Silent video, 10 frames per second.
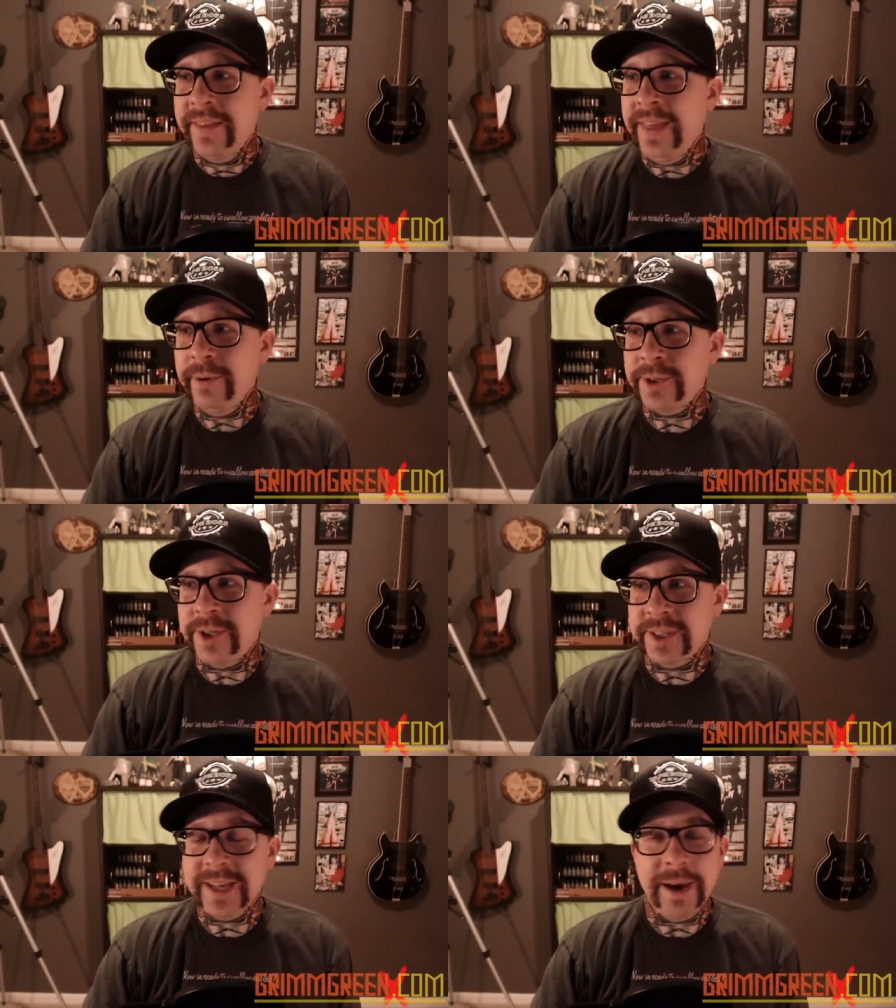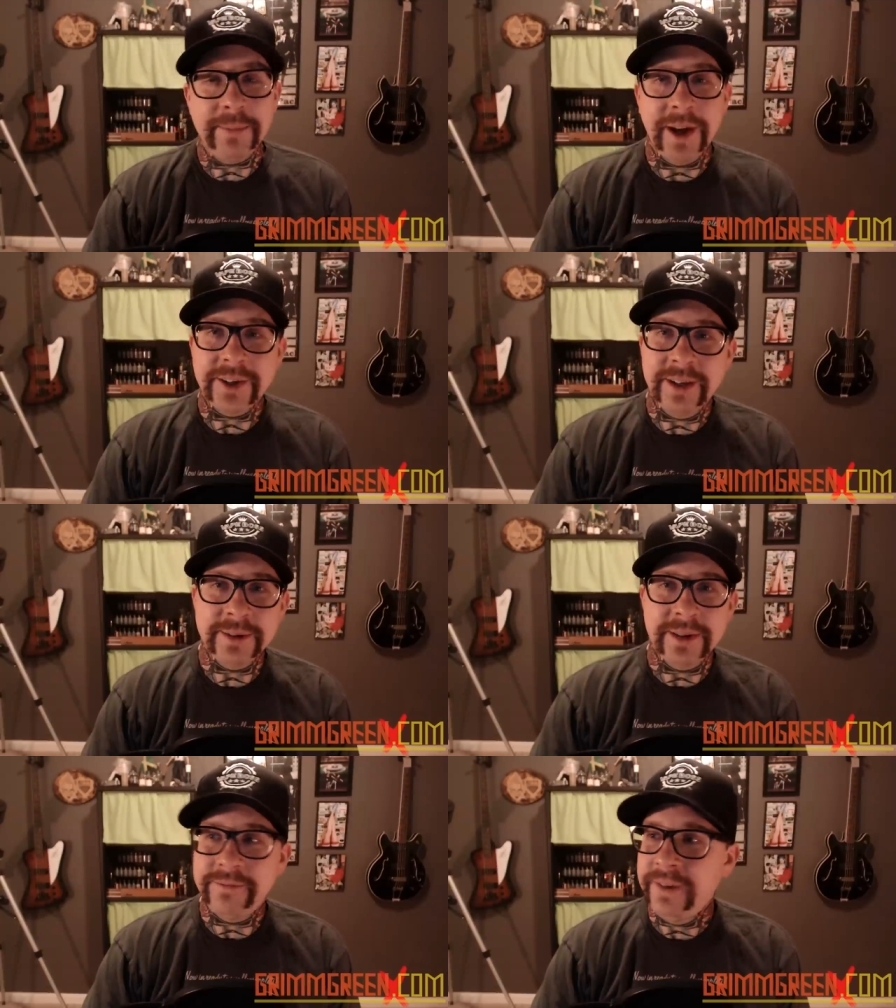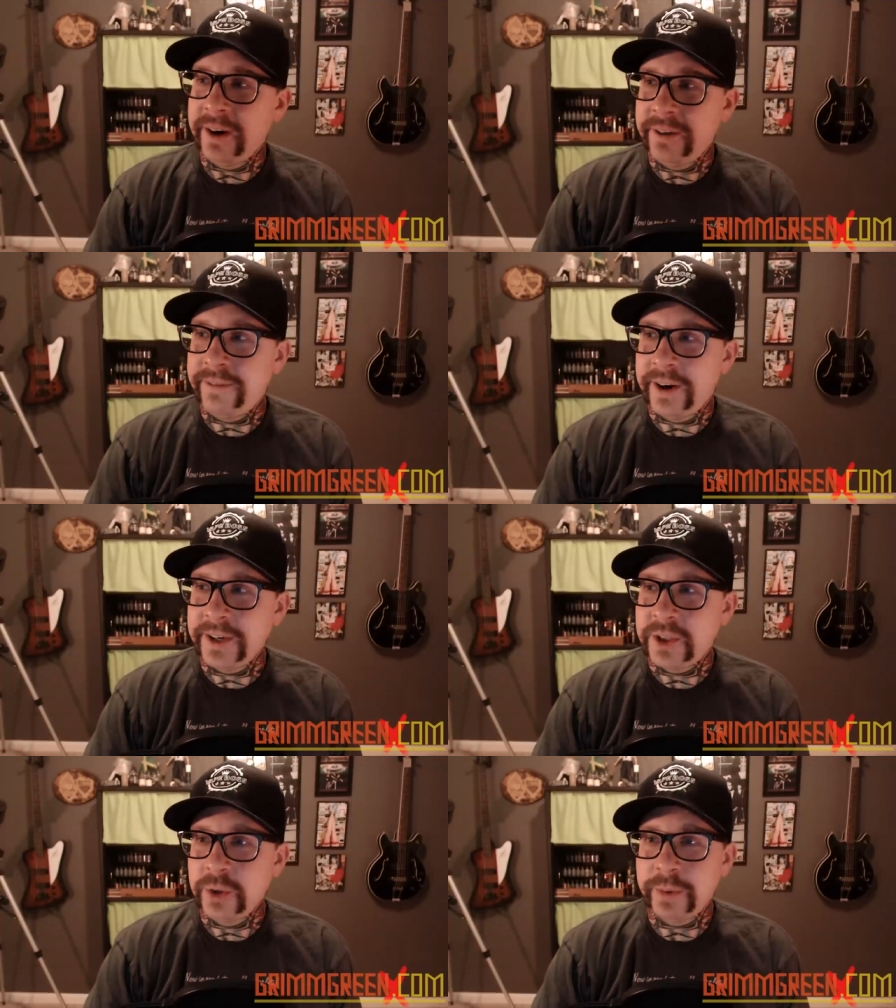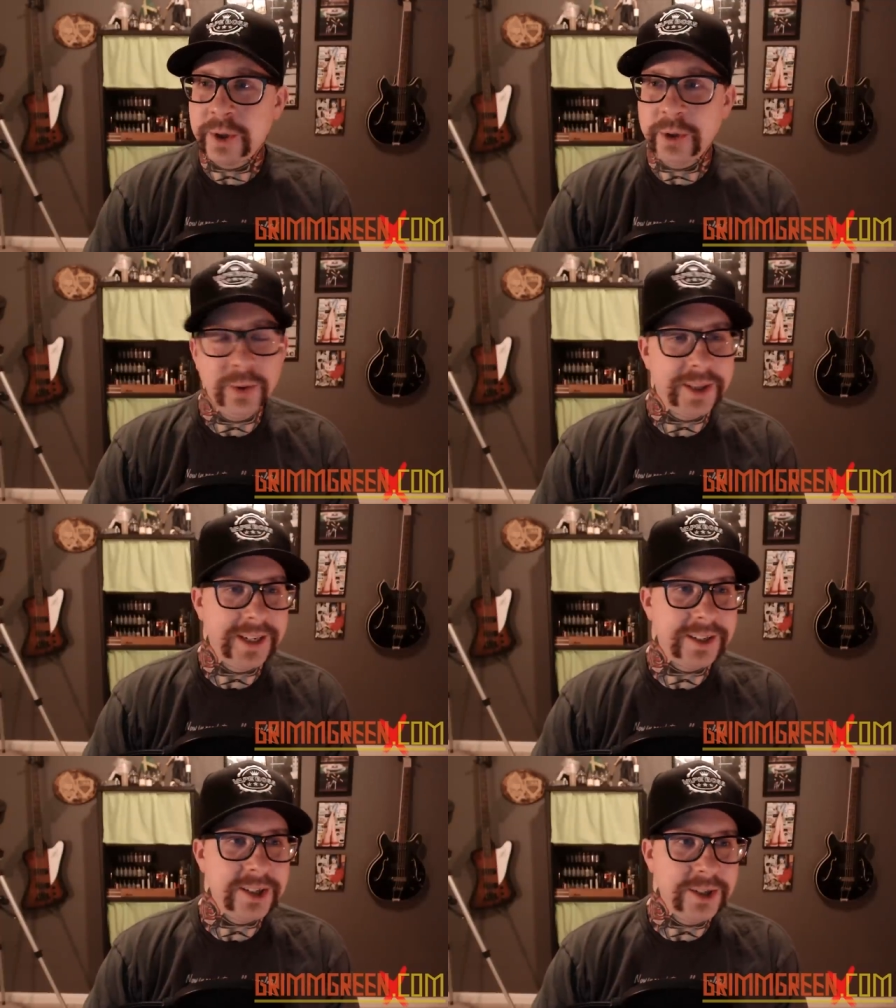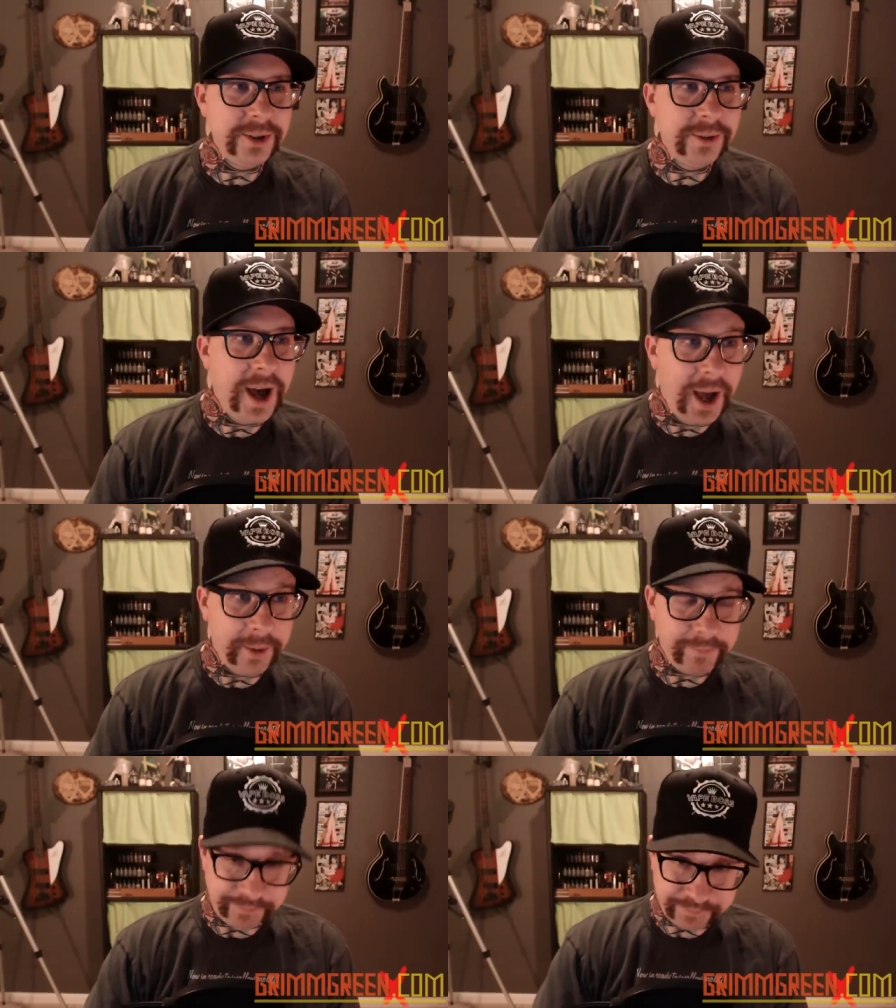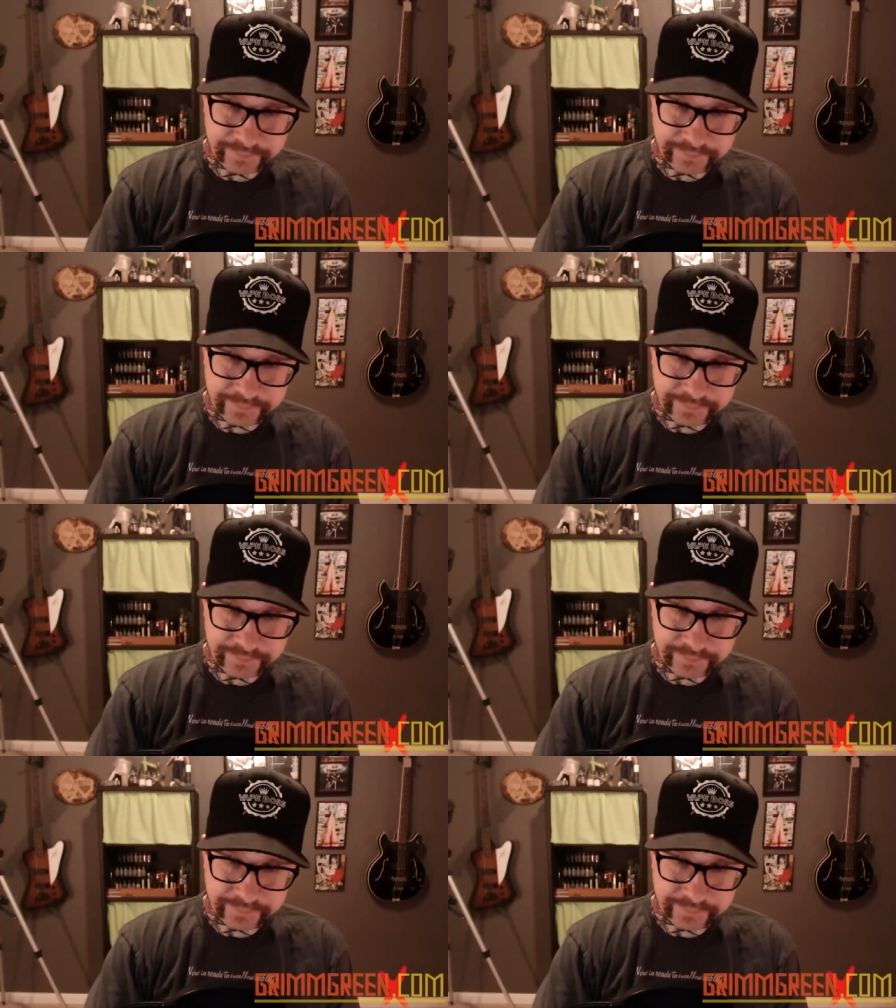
that was just top notch. That was a very very super cool thing to do. Um,